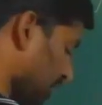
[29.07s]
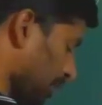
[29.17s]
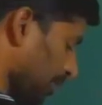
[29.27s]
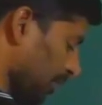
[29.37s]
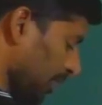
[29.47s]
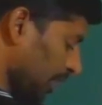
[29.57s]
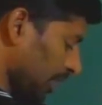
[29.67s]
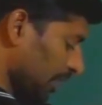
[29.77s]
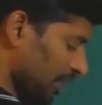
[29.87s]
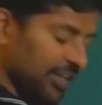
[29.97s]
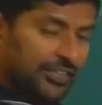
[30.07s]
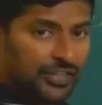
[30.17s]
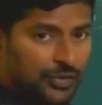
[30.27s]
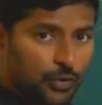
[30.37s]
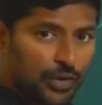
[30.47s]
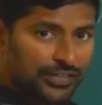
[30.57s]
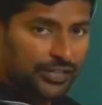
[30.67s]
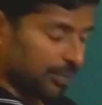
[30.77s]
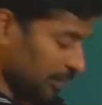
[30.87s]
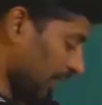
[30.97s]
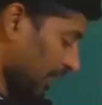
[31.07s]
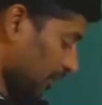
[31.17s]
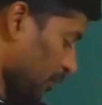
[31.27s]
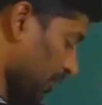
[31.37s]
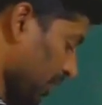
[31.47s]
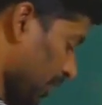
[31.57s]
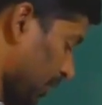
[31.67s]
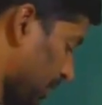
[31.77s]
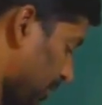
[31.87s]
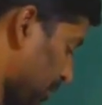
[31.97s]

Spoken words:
time Tsgenco exam, direct question given.